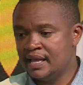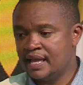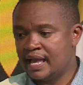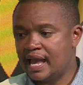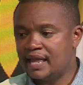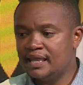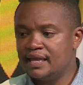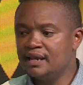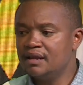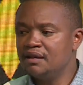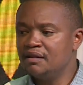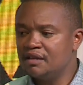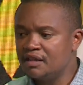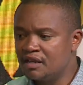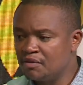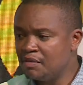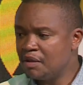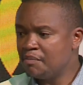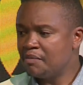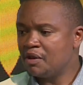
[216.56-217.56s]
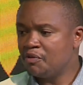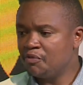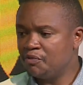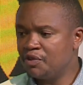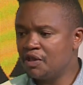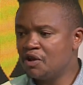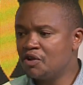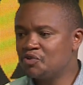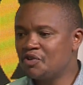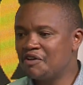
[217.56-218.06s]
And then remember,
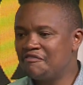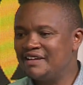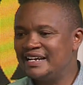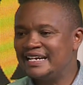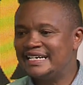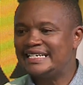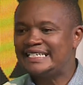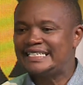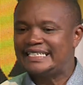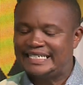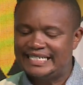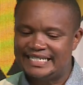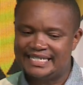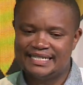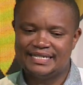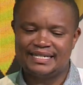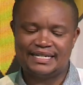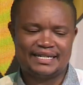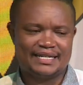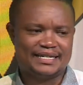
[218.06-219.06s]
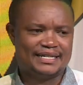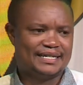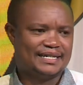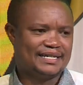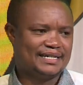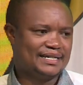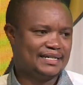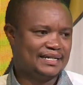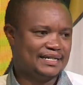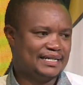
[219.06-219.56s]
we are also a very
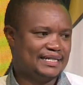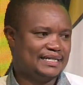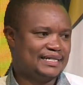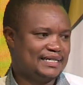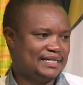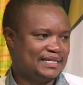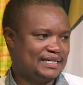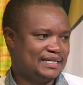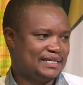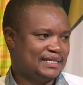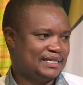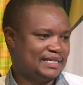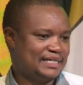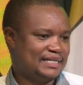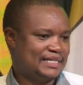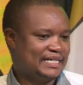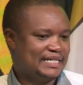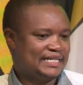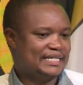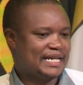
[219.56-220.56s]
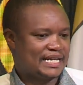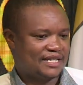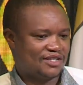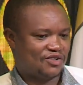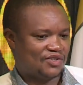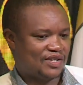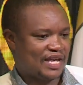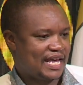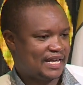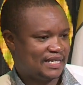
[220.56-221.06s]
litigious
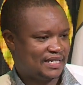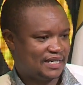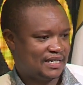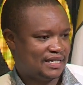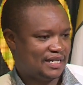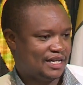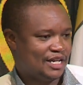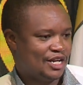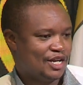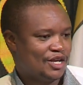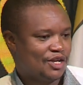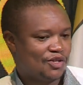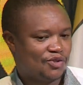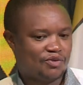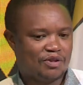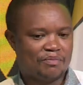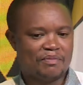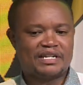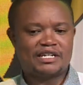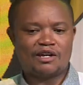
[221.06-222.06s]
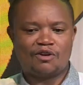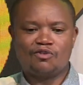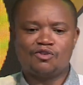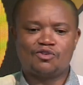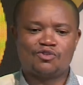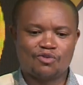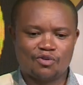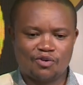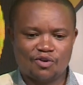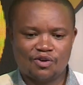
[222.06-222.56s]
society. So the matter goes
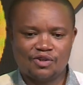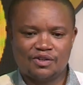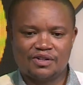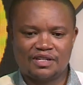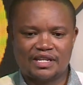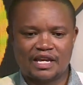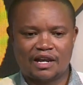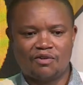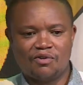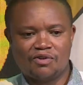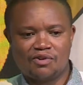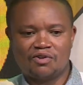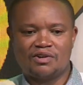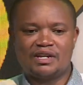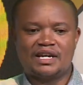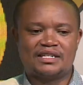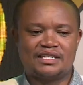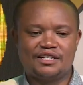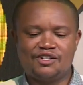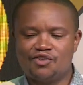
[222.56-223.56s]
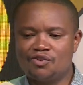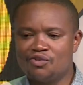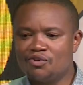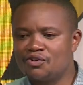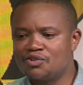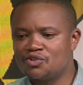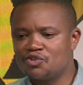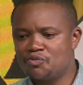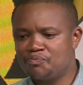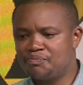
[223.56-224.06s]
to court, there are court orders issued
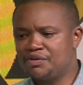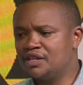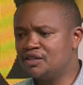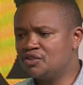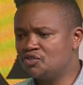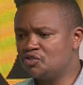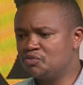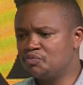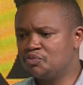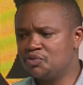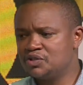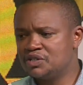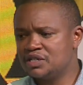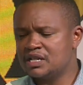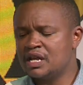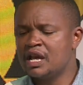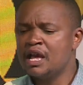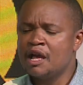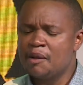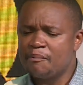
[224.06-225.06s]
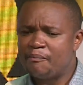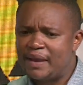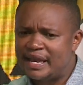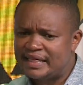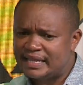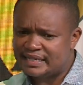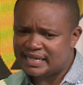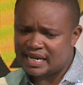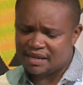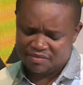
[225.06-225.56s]
on stopping this, on putting it. By
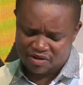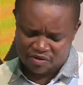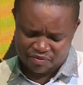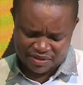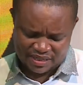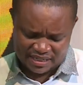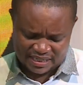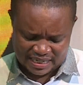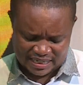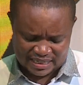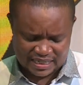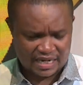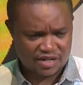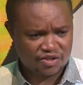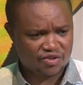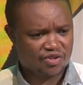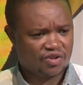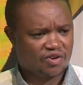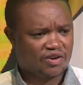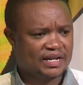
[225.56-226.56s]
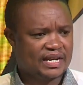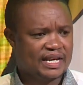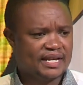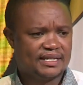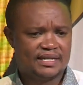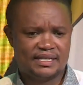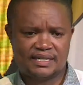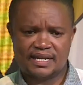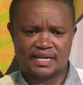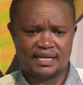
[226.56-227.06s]
the time now businesses are trying to reorganize
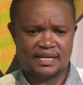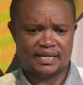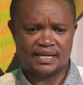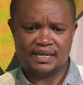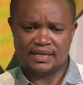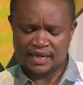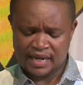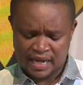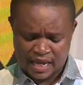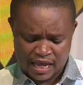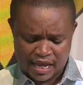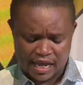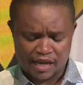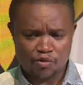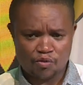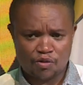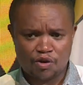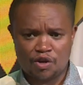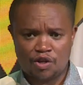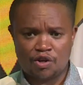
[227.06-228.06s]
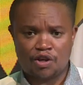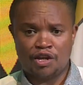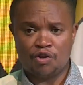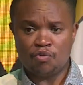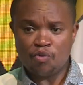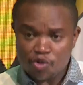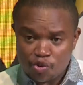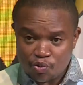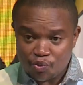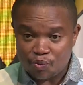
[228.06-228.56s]
each other, then, and
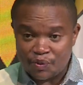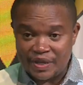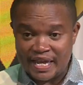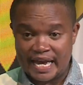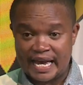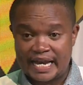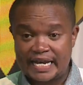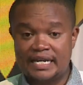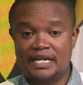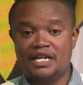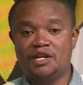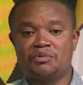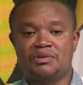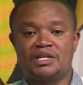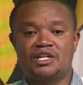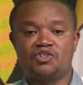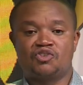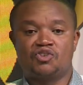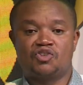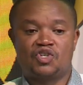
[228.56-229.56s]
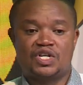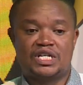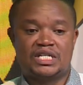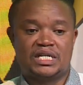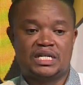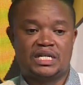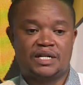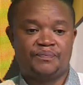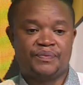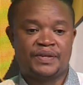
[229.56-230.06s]
what we are agreeing with National Treasury